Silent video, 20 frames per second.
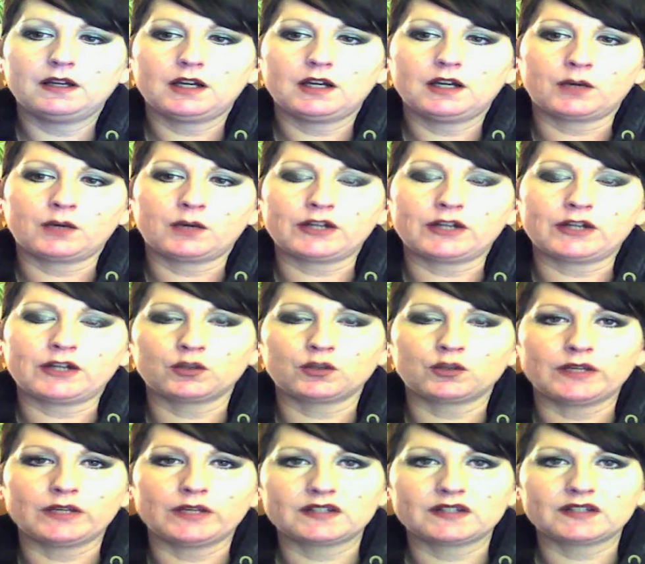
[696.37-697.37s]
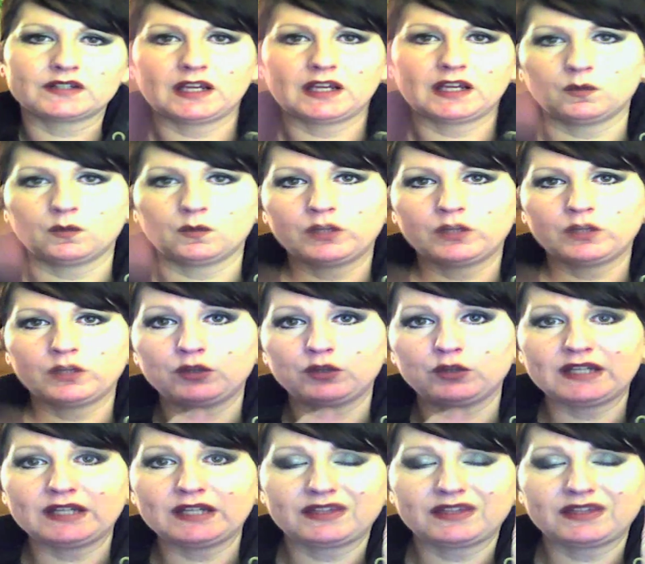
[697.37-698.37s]
around your wrist. And when you
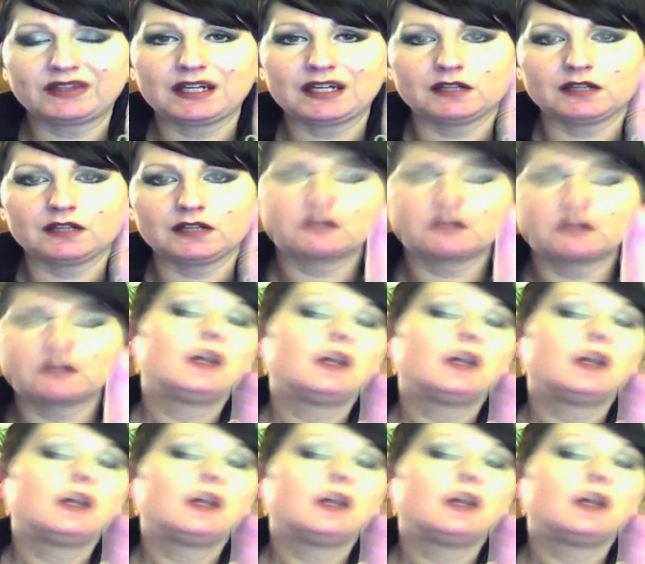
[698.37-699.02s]
get these,